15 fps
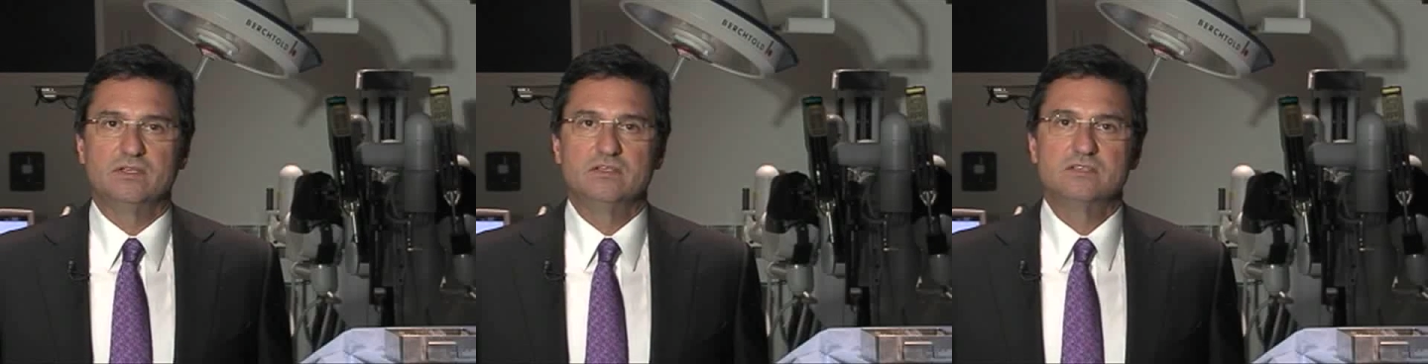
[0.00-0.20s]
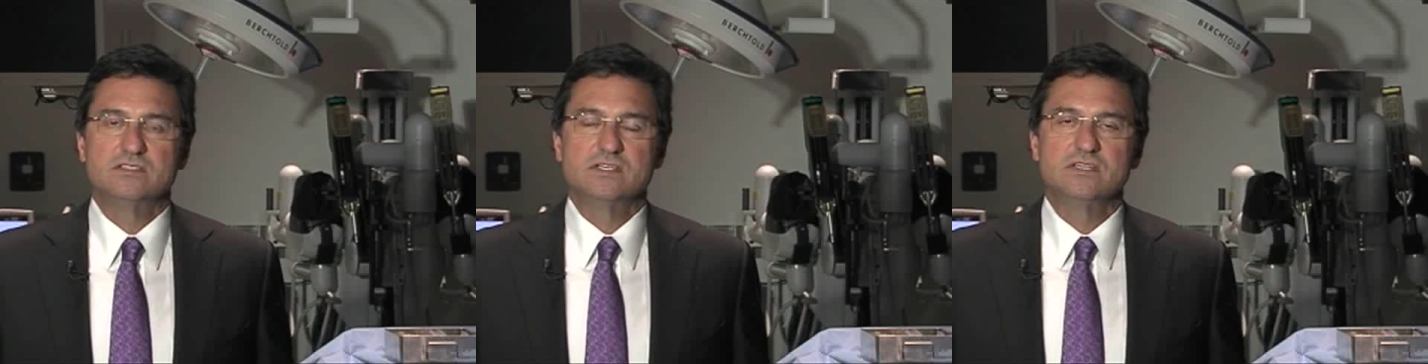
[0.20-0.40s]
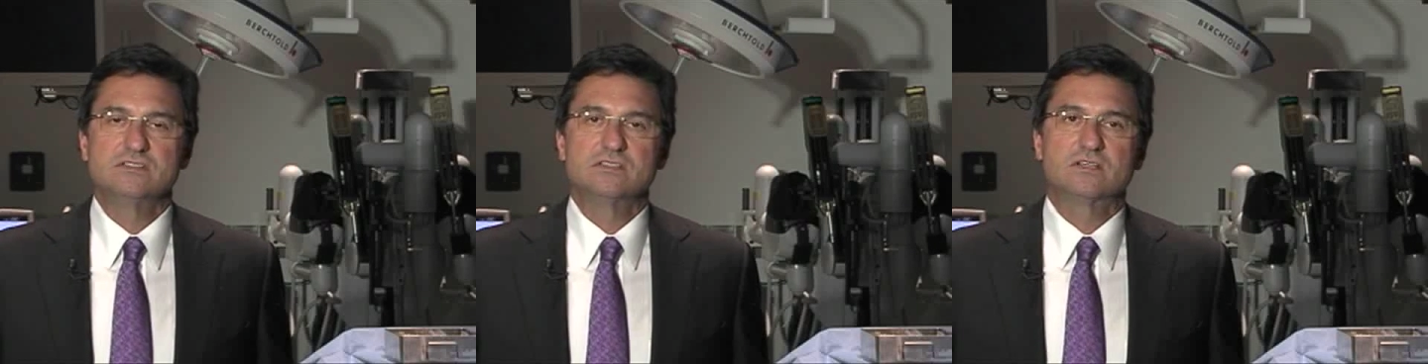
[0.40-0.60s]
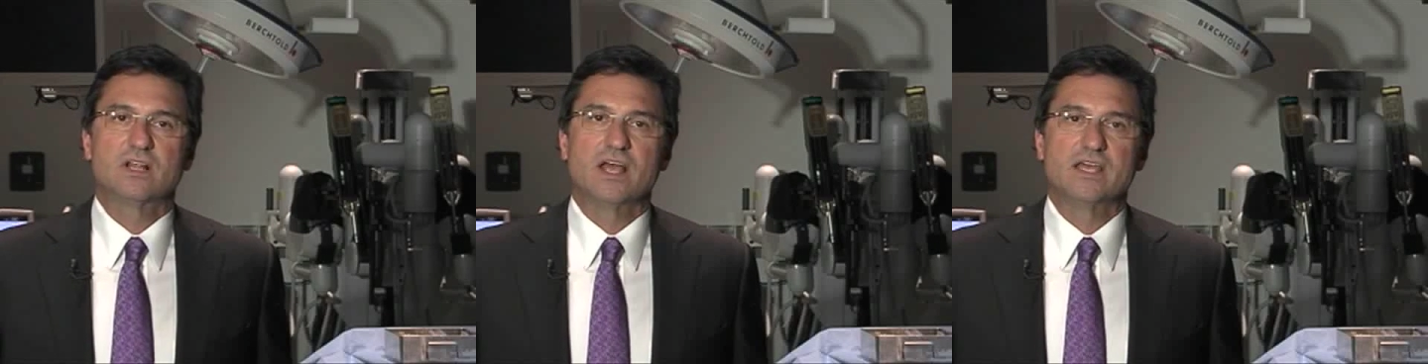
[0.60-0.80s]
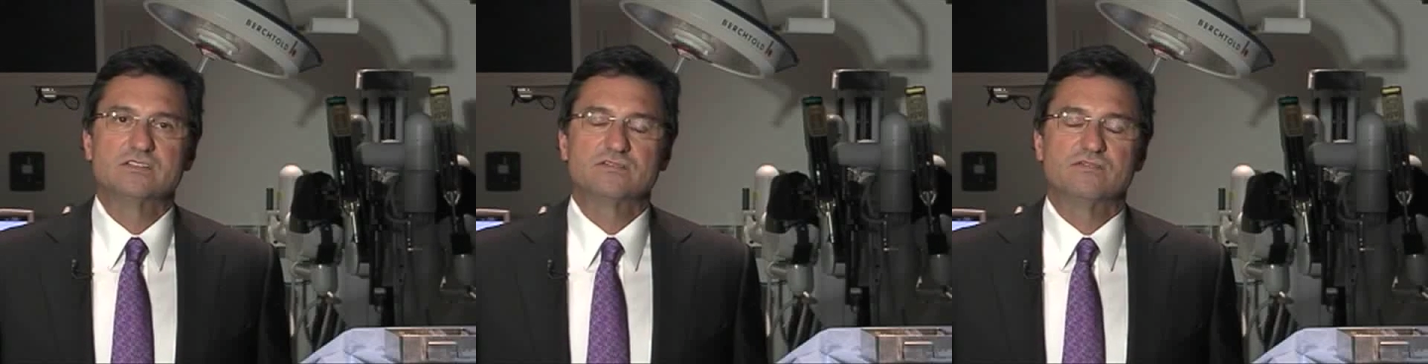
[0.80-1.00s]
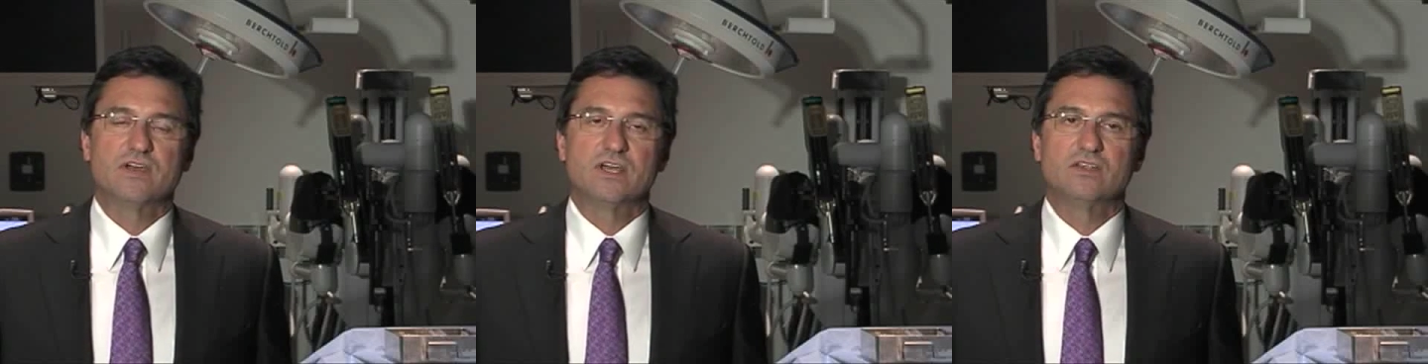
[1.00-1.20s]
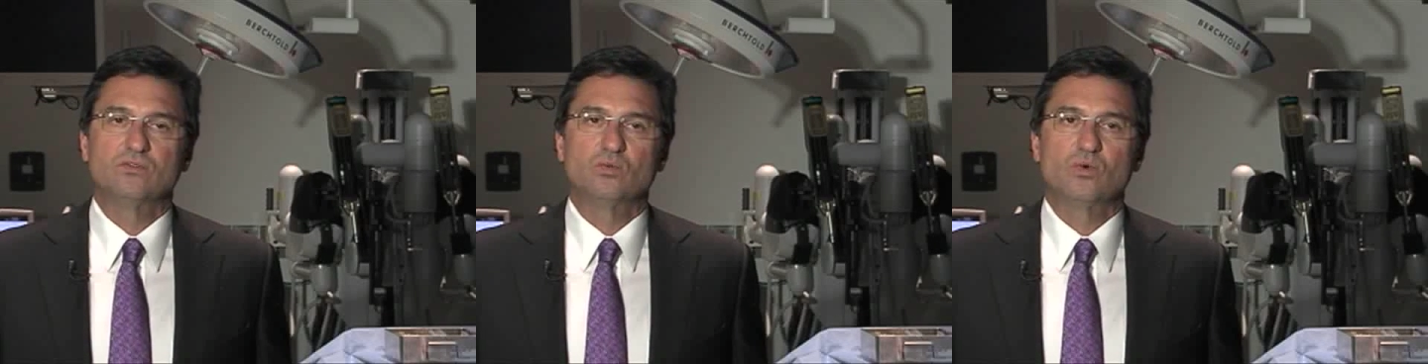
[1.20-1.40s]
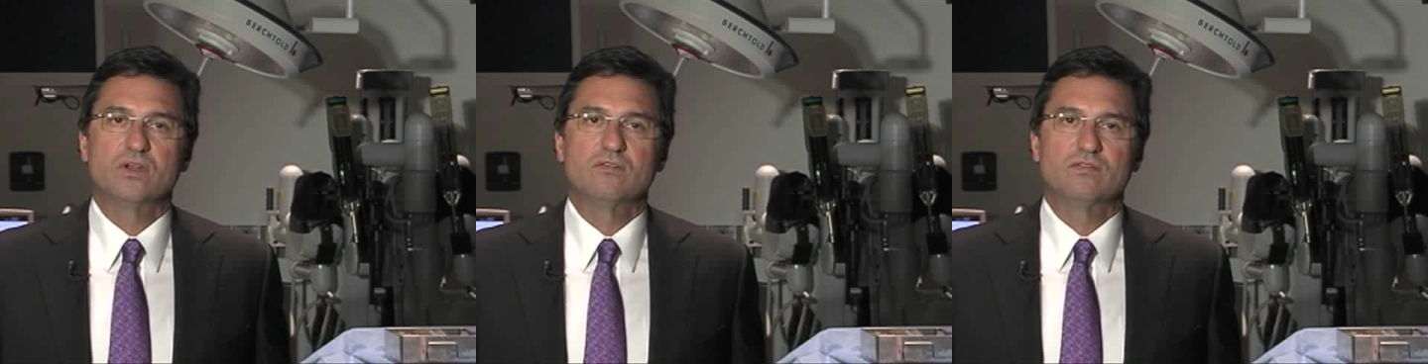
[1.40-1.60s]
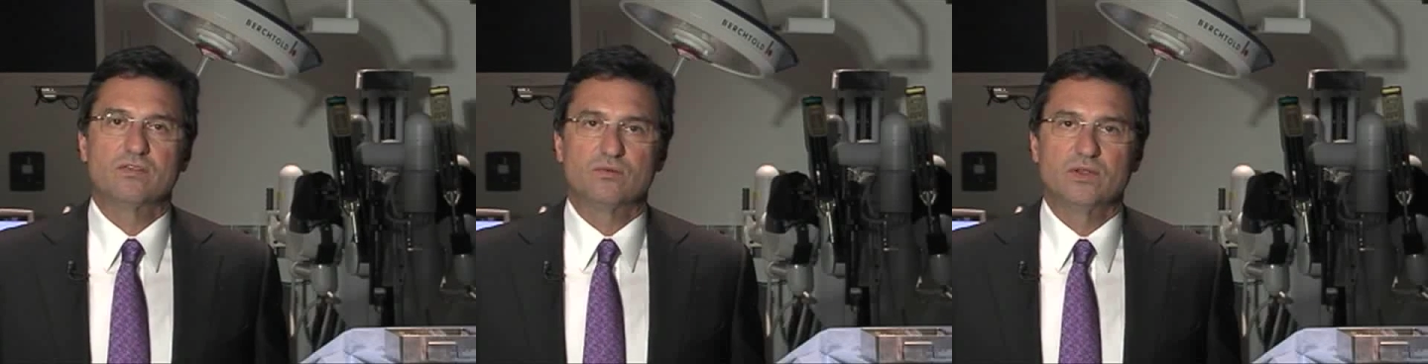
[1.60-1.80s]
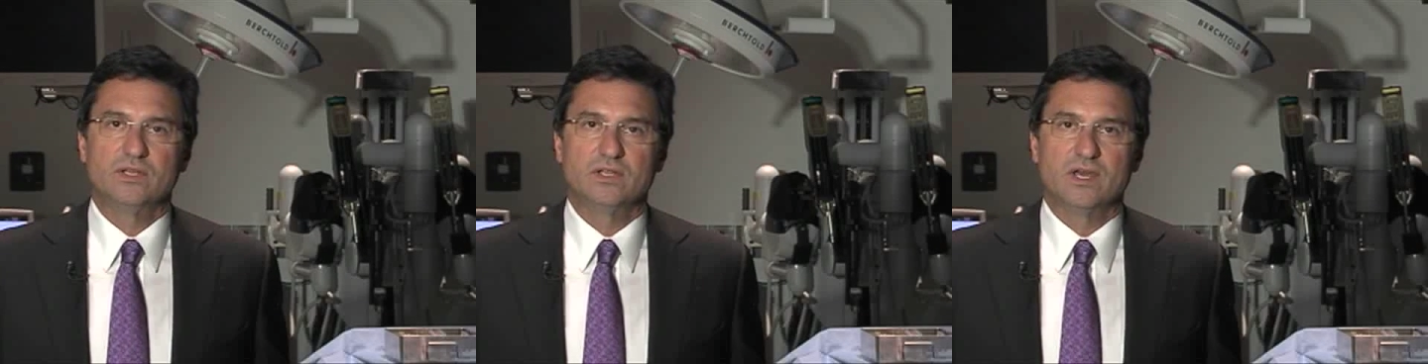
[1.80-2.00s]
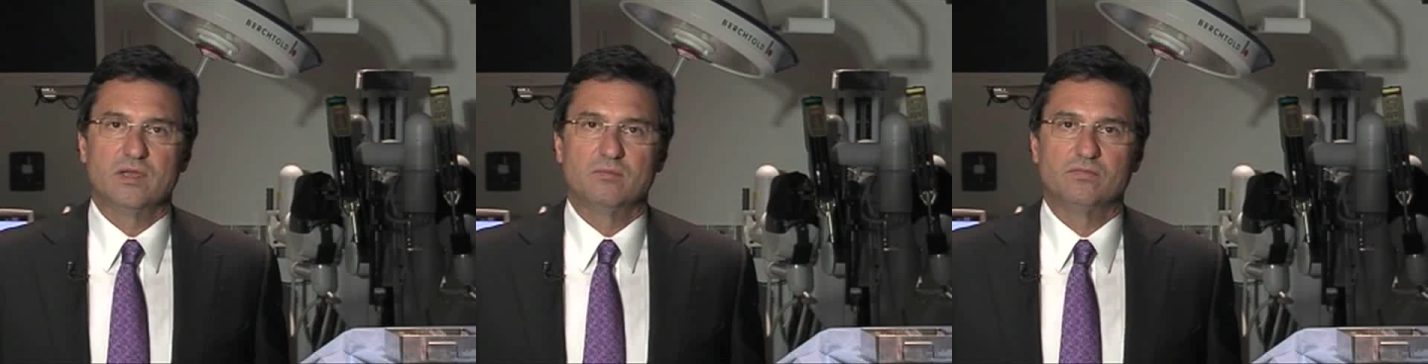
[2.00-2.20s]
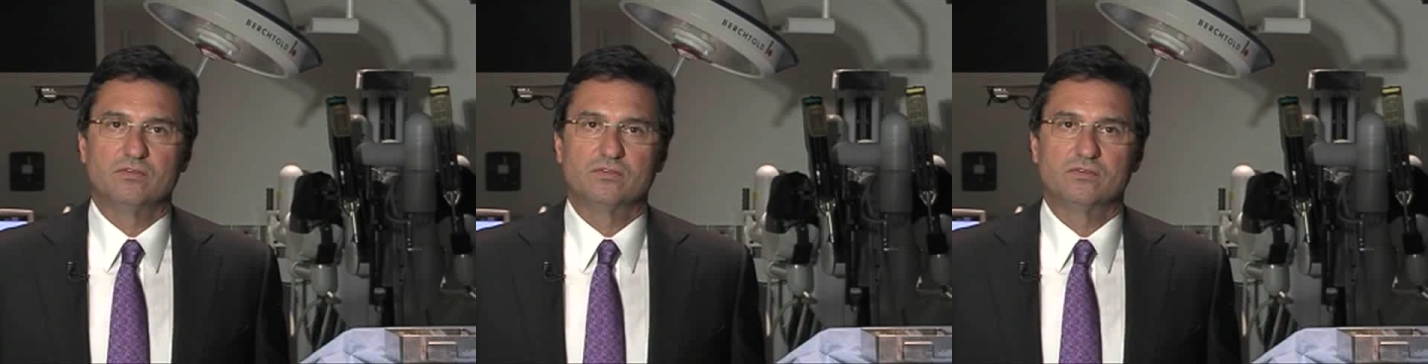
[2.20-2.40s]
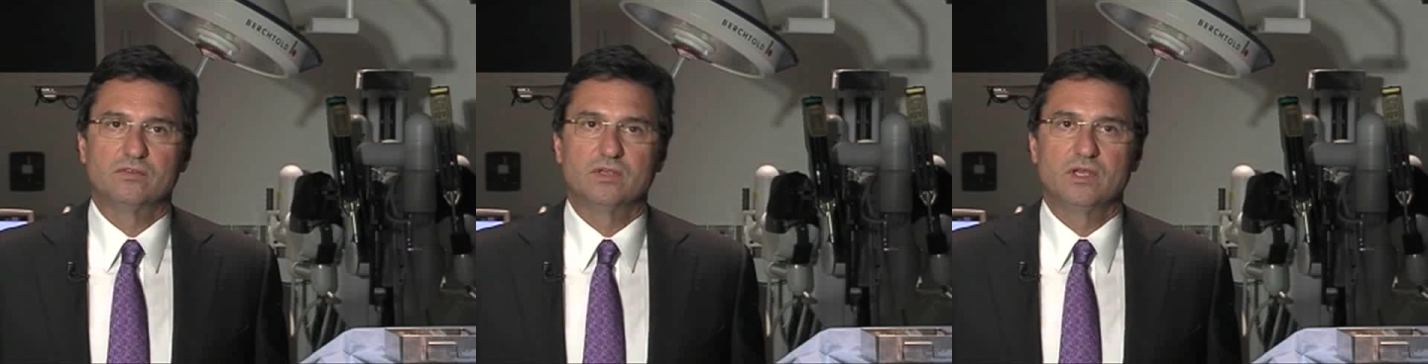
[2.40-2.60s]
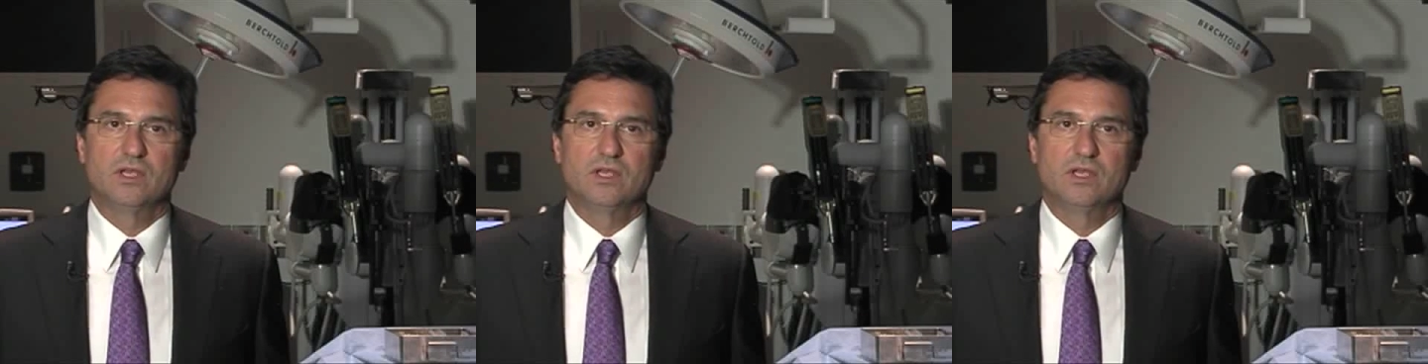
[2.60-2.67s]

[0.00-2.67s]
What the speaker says: the disease is classified as one of 3 types: